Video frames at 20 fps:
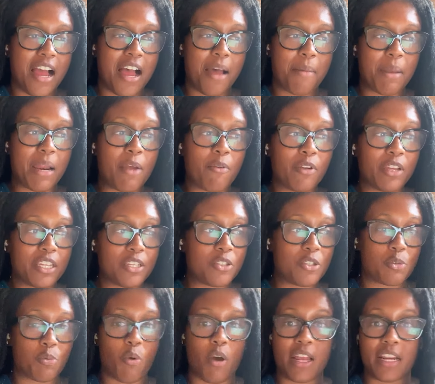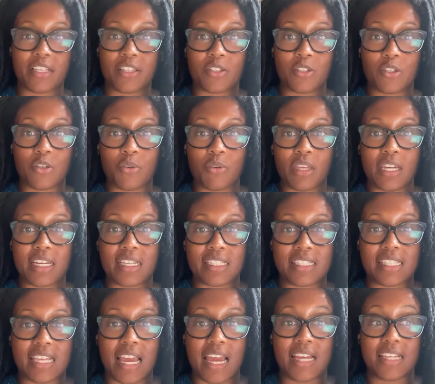Um, and I really just wanted to do
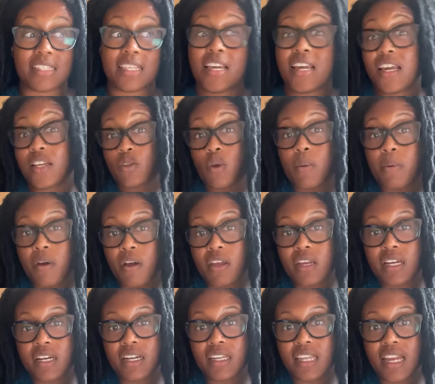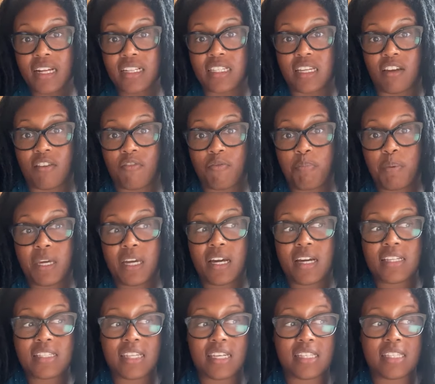this as, so I'm calling it collective
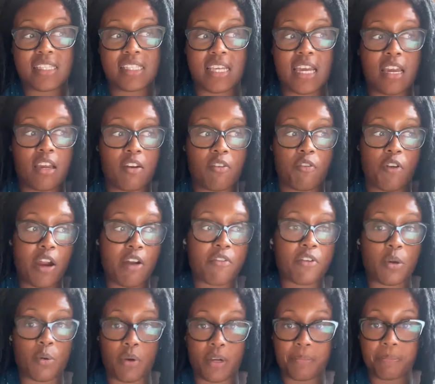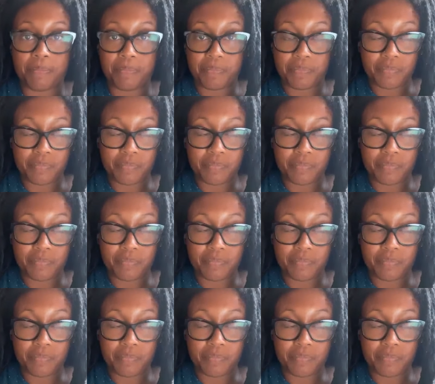because it's like for everyone.